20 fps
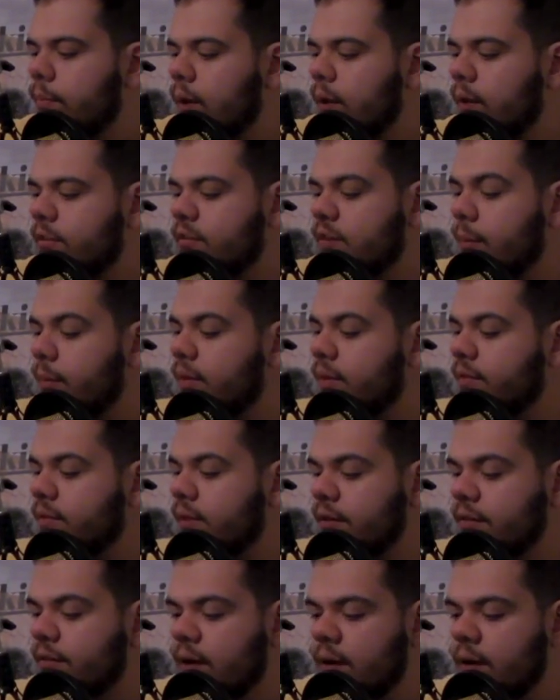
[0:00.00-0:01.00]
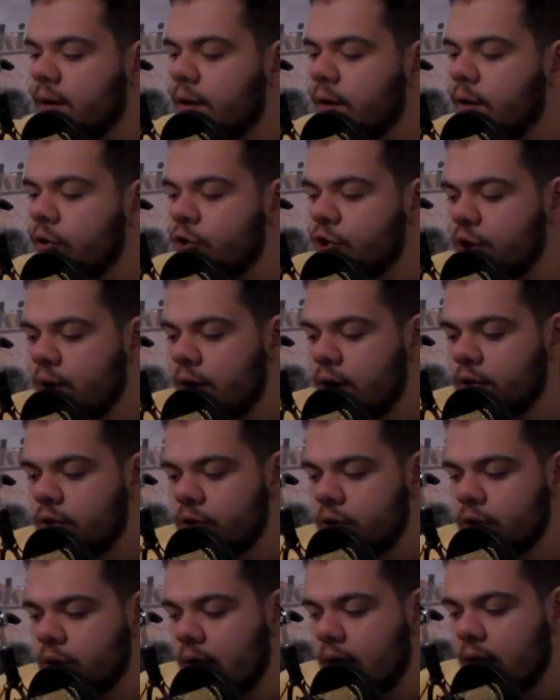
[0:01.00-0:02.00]
some of these things on here
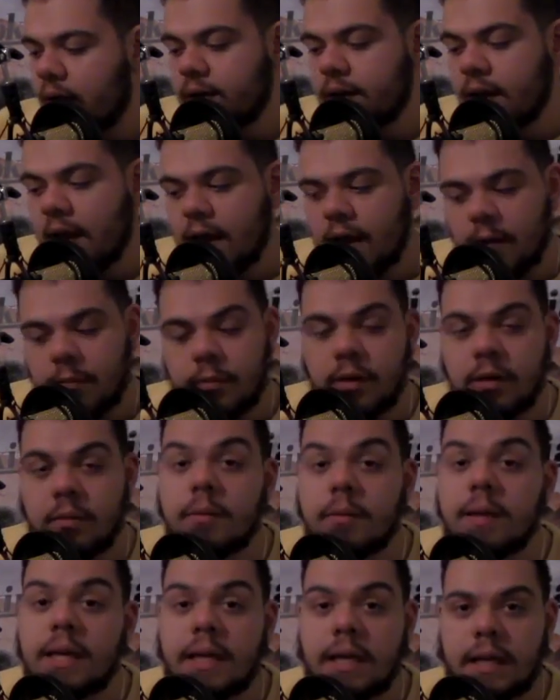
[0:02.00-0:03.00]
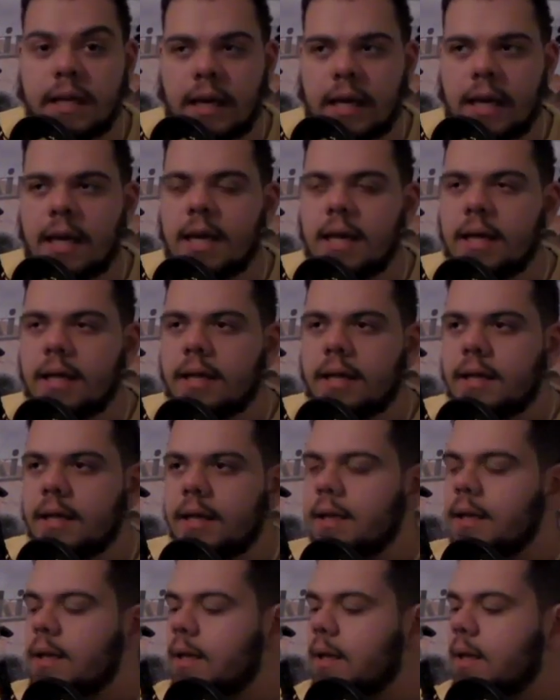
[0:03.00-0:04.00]
changed goddamn immediately.
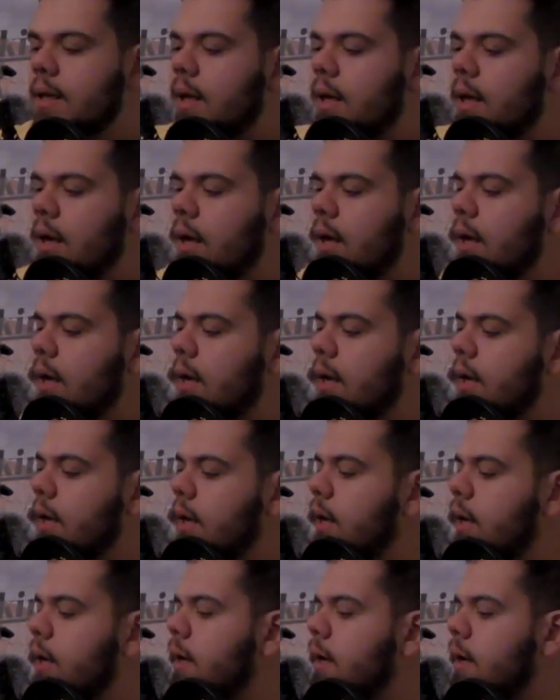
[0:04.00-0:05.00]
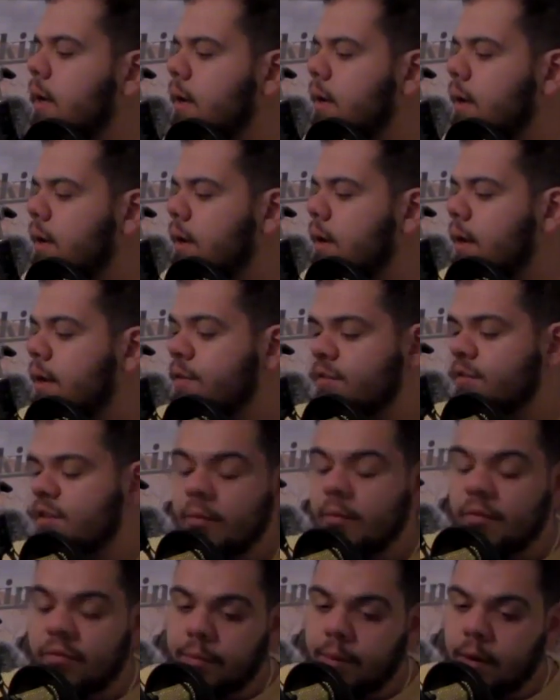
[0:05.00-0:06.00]
And
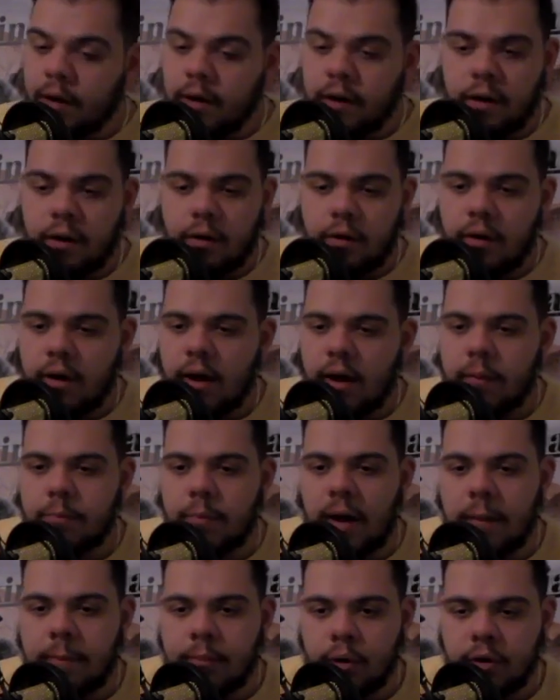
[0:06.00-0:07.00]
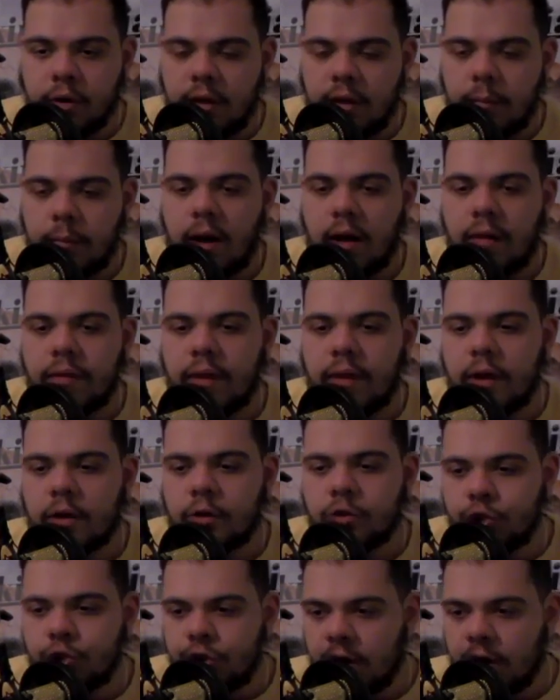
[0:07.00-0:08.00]
some of them on here, I put them on there
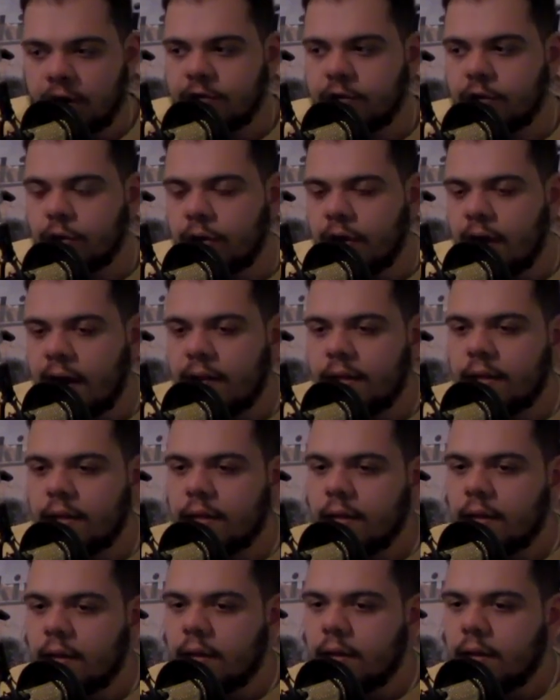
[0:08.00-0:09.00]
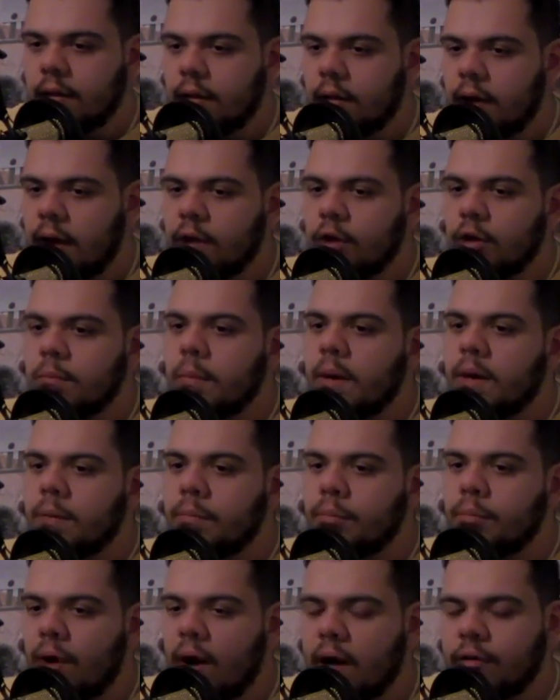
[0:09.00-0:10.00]
just so that I could
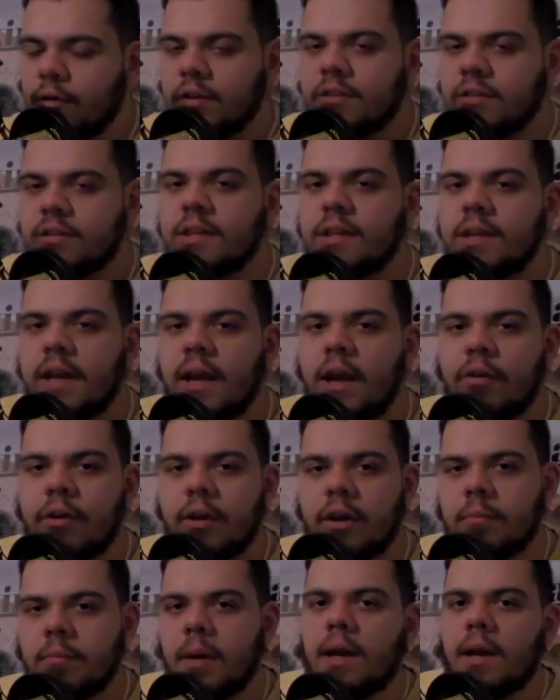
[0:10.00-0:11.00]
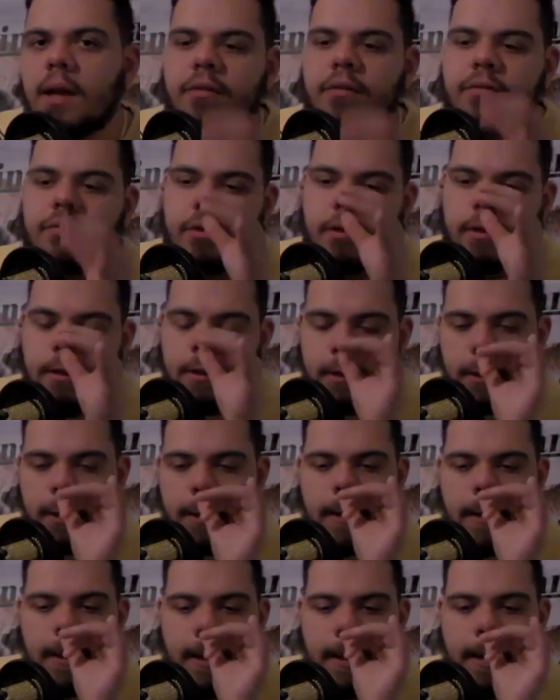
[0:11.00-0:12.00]
make progress in an area in my life.
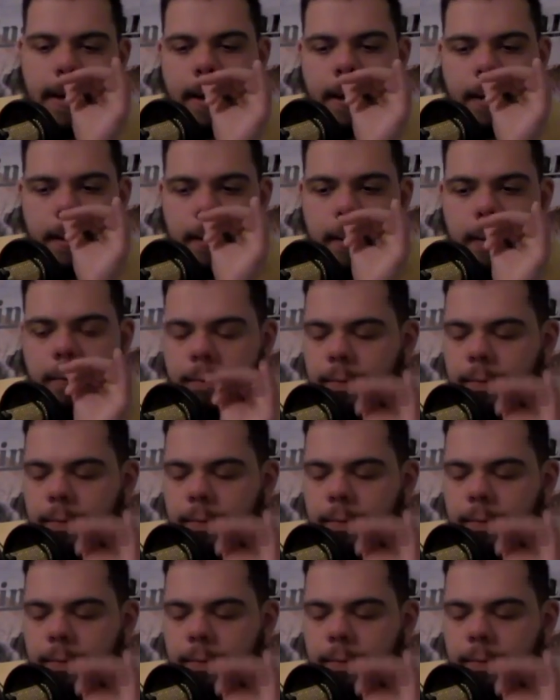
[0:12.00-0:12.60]
And